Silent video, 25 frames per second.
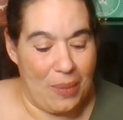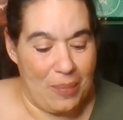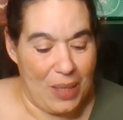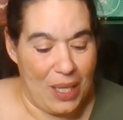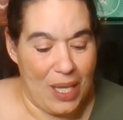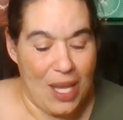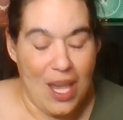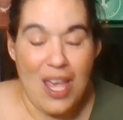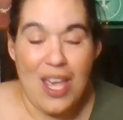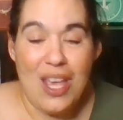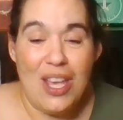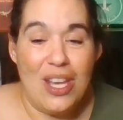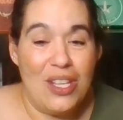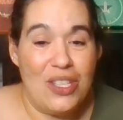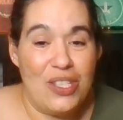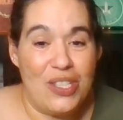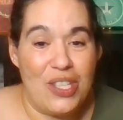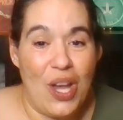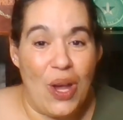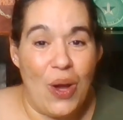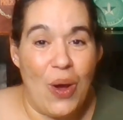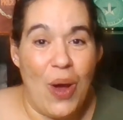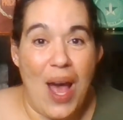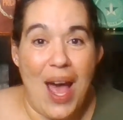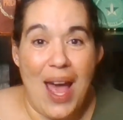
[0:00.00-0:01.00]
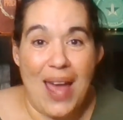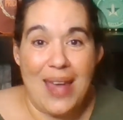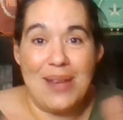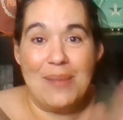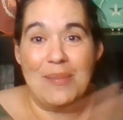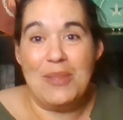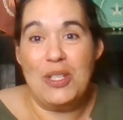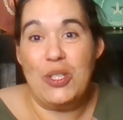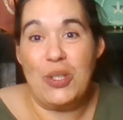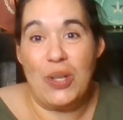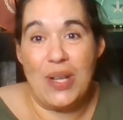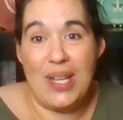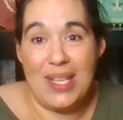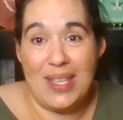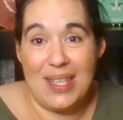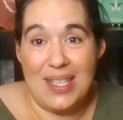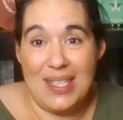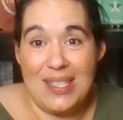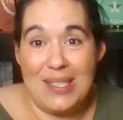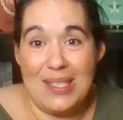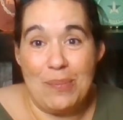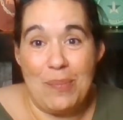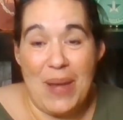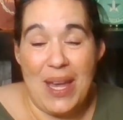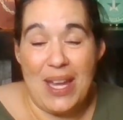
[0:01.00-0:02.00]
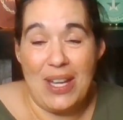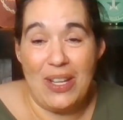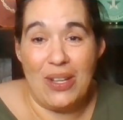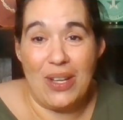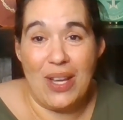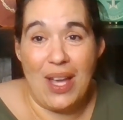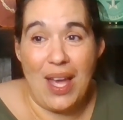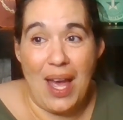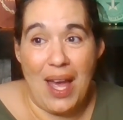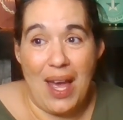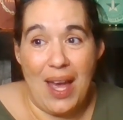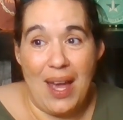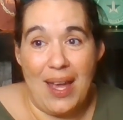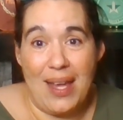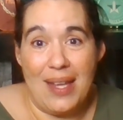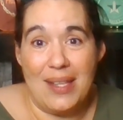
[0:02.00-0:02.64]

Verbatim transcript: So I am enjoying this bed, you guys.